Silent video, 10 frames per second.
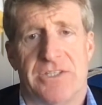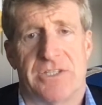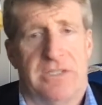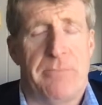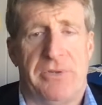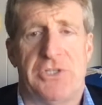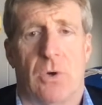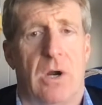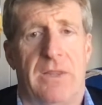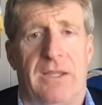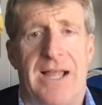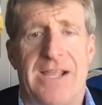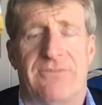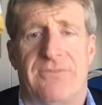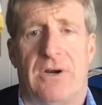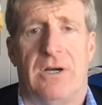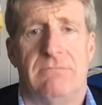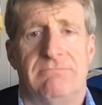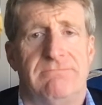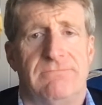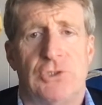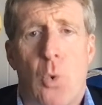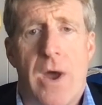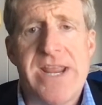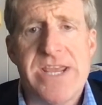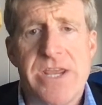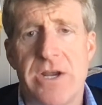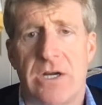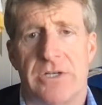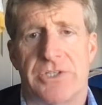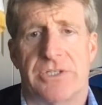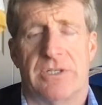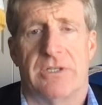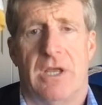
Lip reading: Lipitor, and the like for 20 years.